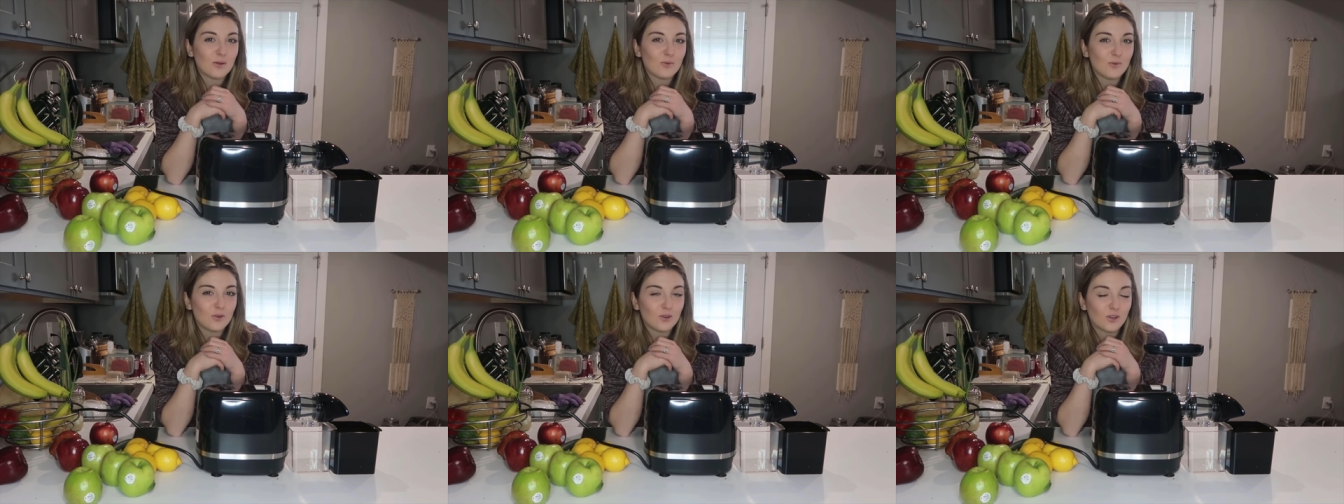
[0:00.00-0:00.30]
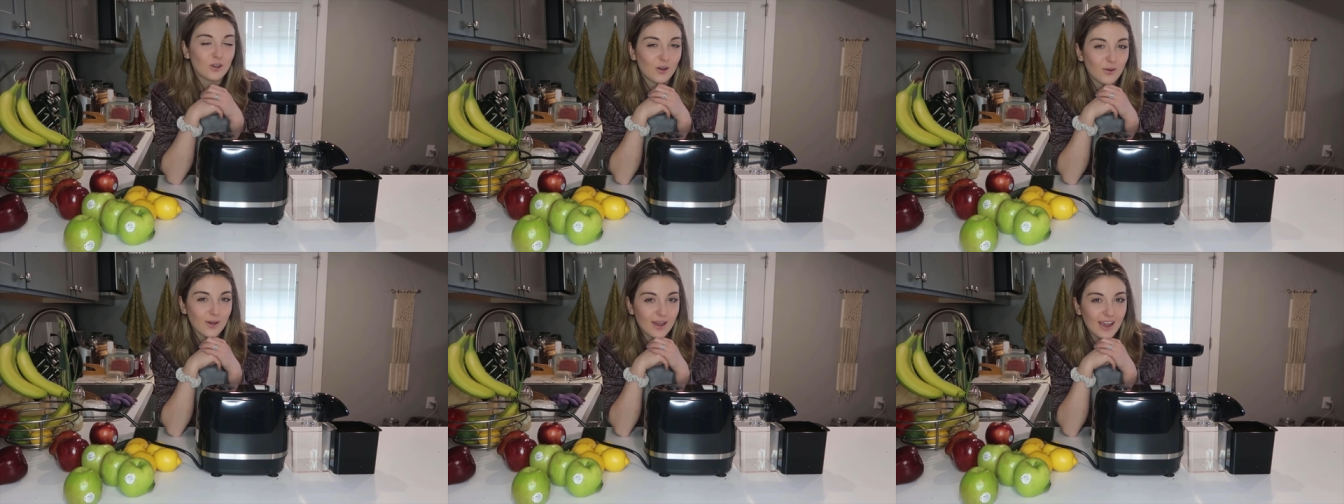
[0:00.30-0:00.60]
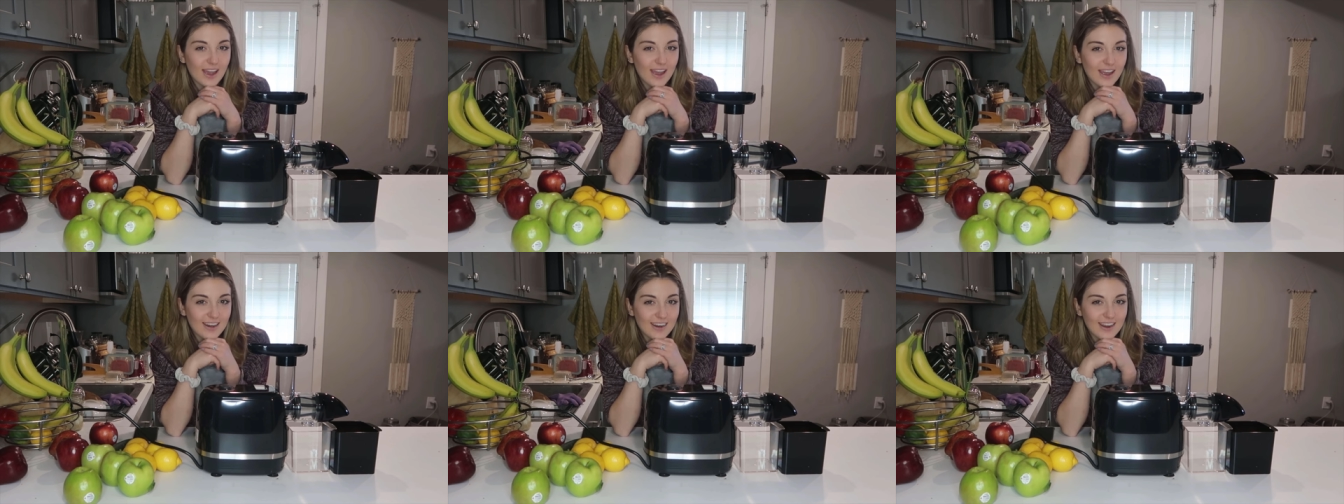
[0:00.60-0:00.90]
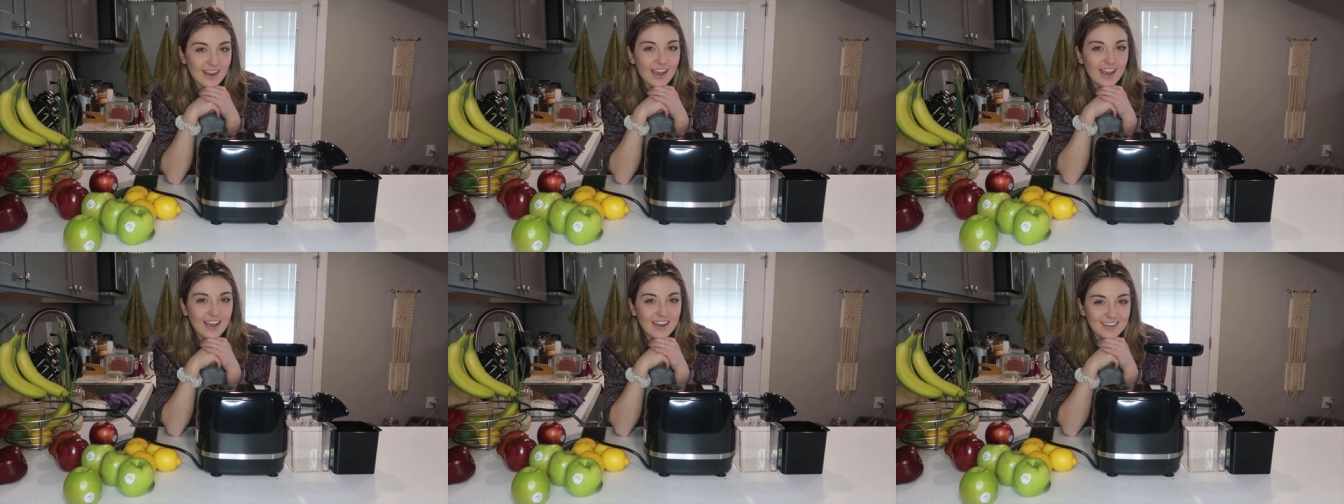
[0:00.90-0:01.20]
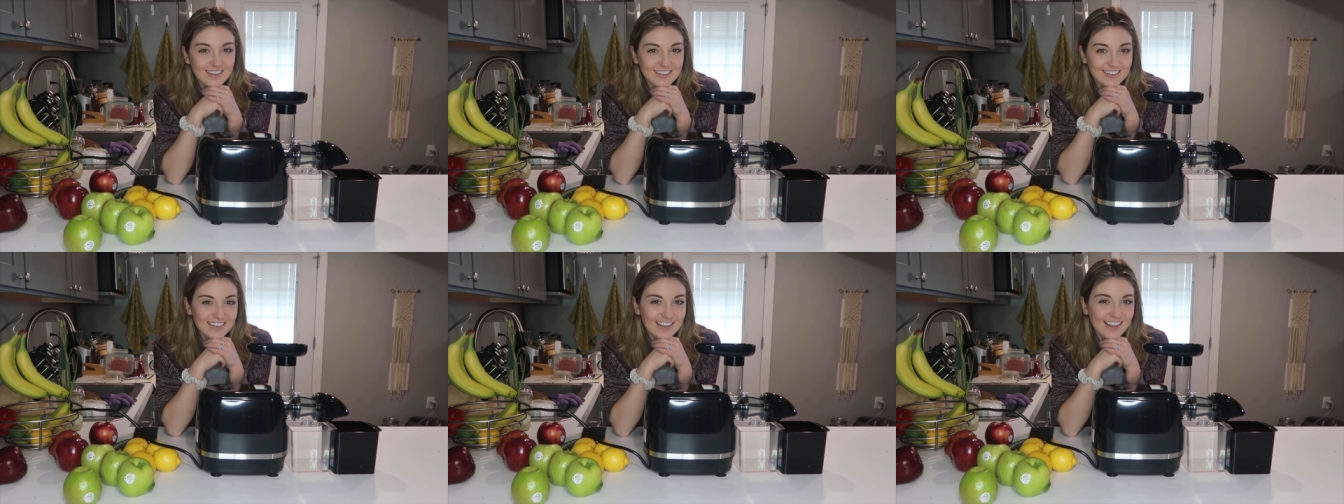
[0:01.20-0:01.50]
we will go ahead
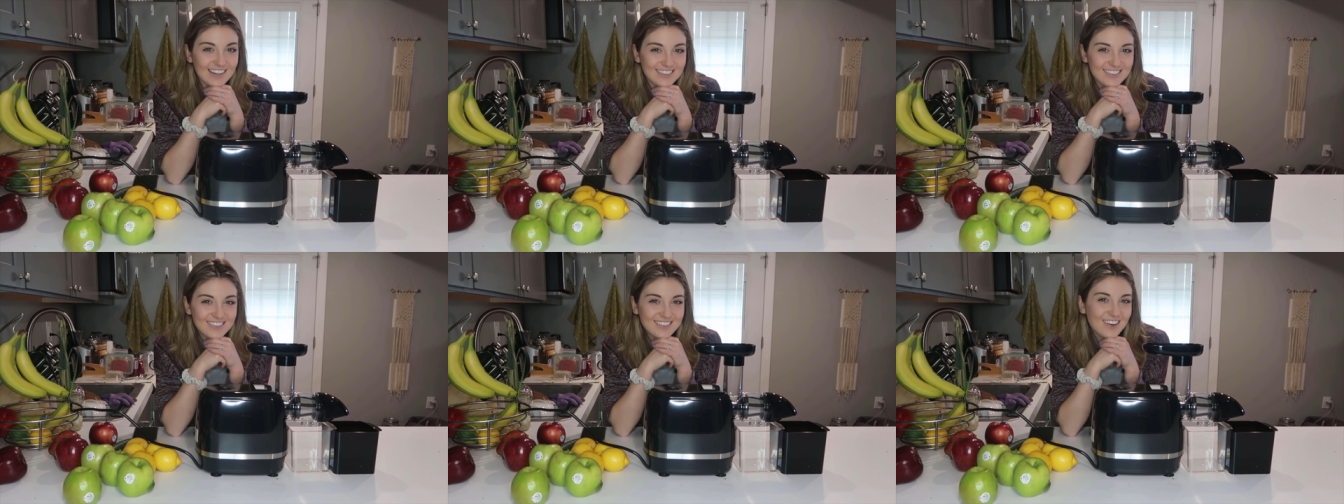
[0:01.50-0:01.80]
and get